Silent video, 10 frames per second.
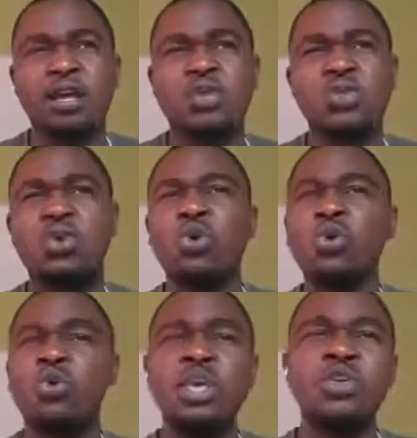
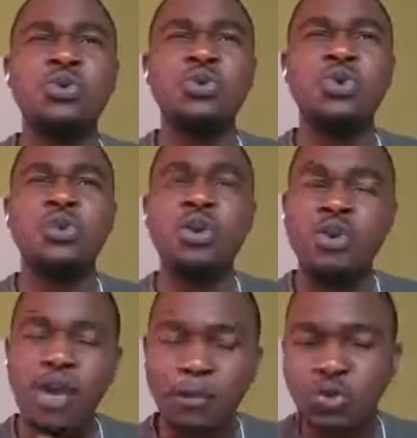So when
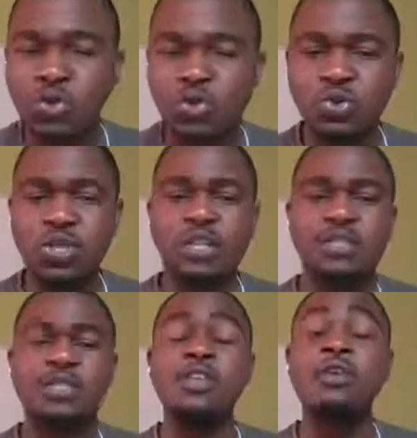you're able to do
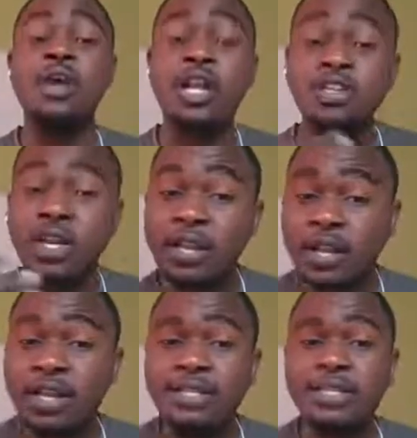that, then you can actually
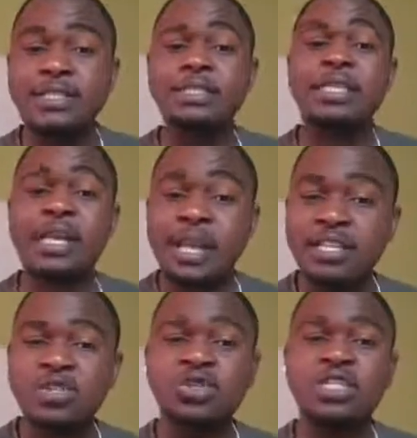run a density
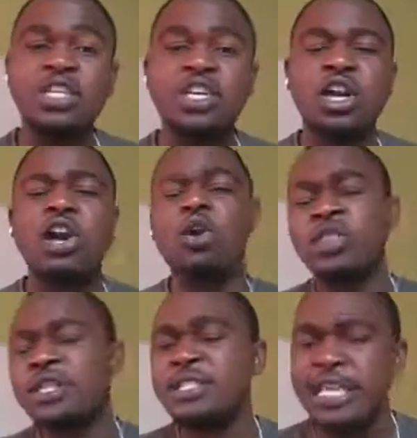analysis to see
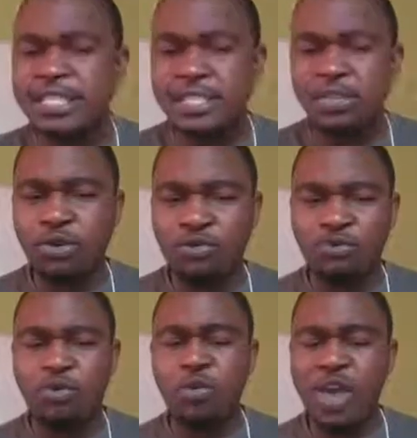the density of
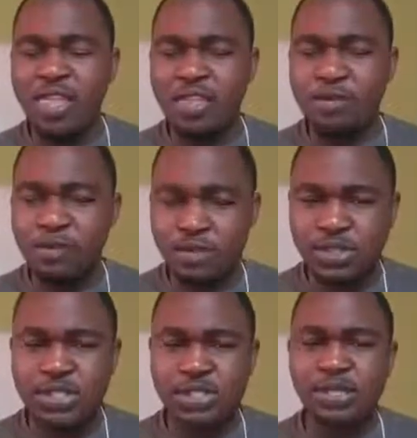where the
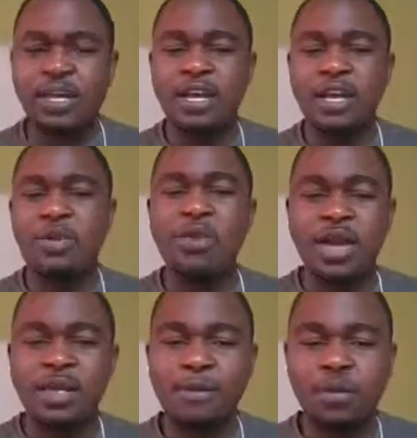most
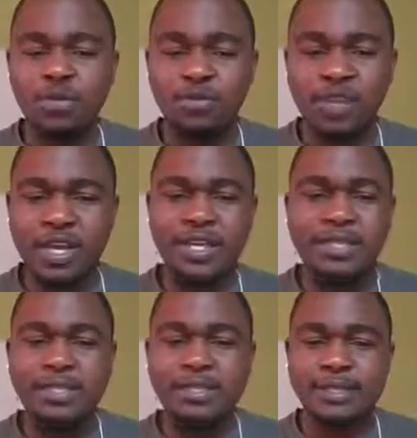where most of the
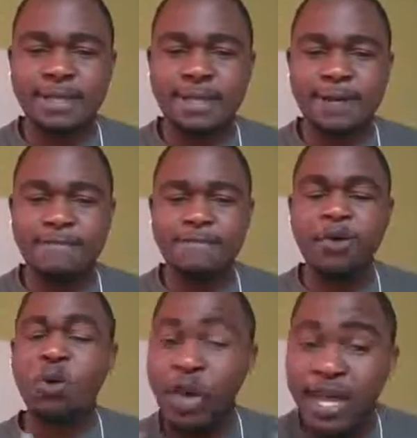cases
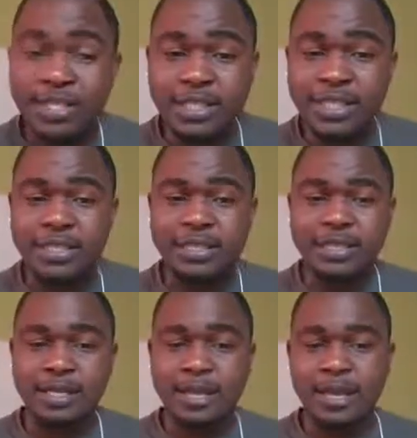located,
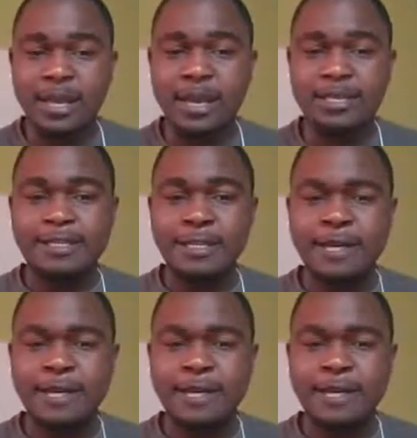and